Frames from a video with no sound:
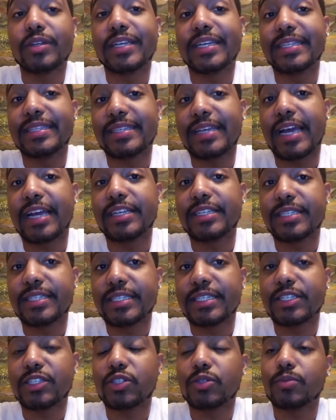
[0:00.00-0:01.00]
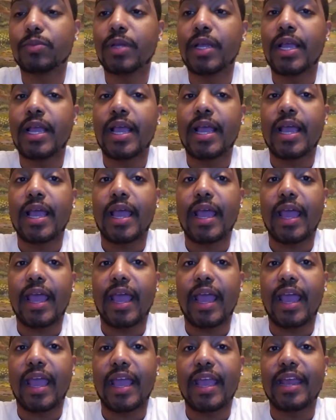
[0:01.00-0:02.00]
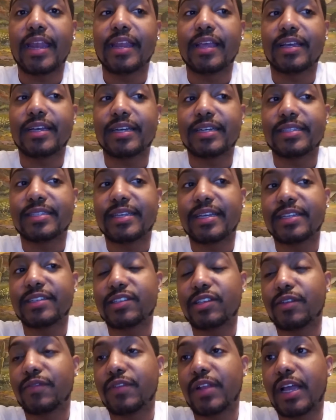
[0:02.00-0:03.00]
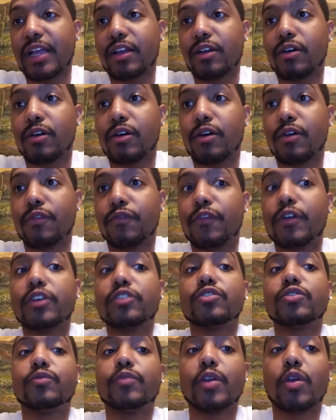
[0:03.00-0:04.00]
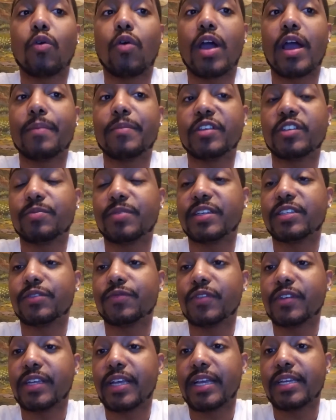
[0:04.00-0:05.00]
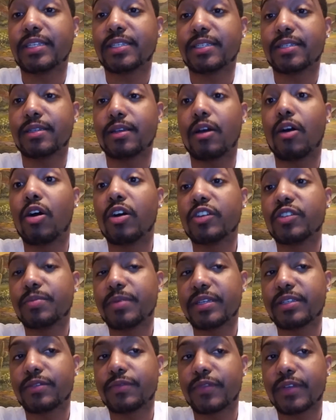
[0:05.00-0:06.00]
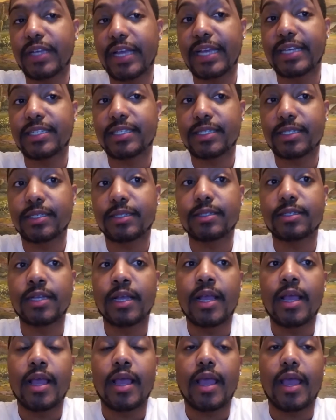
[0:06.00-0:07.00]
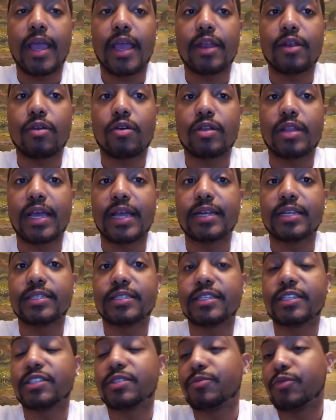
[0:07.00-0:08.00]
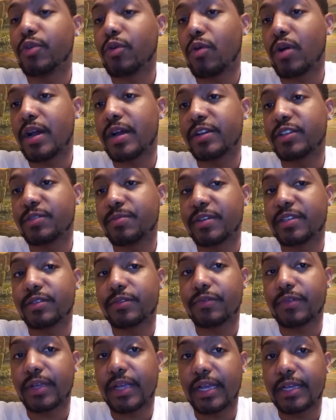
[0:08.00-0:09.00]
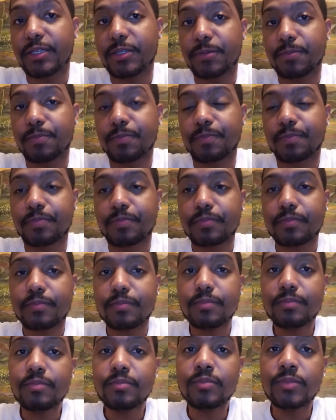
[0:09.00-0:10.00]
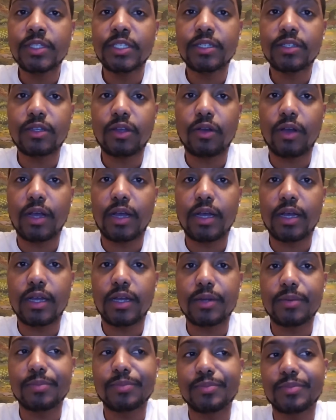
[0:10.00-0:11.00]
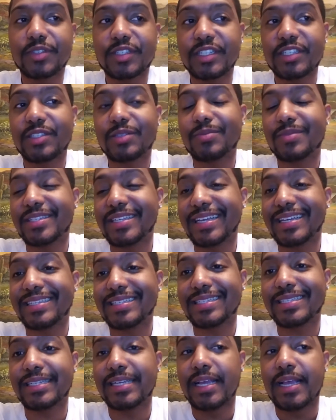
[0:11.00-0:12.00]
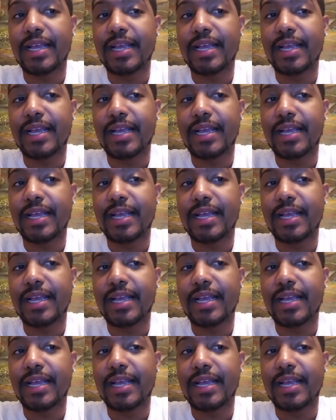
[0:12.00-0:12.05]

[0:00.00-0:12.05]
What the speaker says: entire system and in the context of a functional requirement specification or specifications, and or the system required specification. So system testing